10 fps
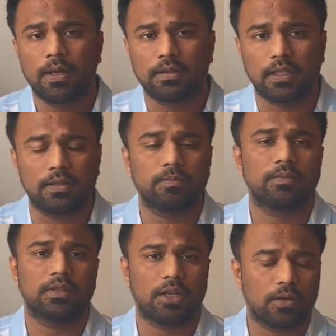then
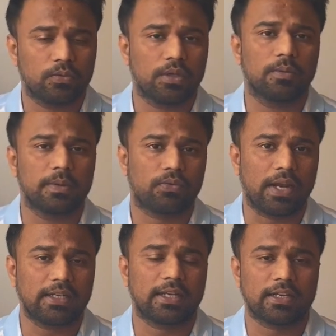there will be
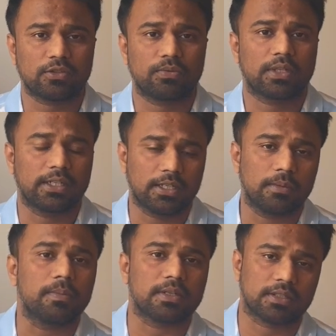flat tax of
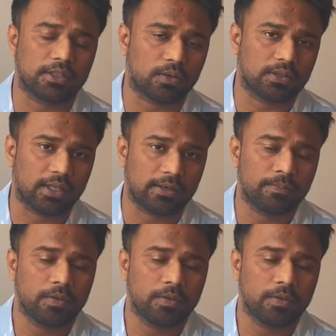30% on that.